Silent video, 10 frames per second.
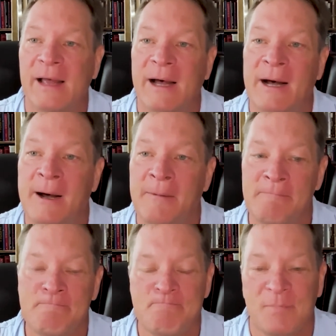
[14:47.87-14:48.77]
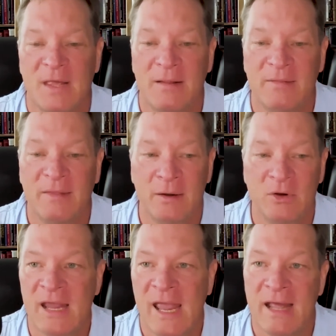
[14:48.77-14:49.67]
that
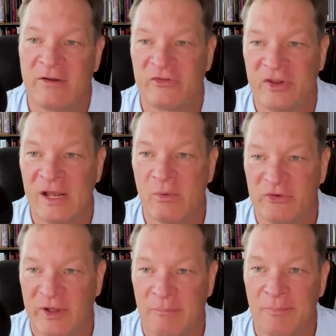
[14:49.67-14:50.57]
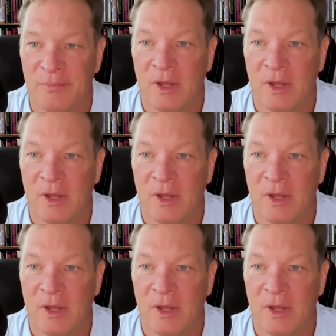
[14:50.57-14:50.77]
you can't distinguish them.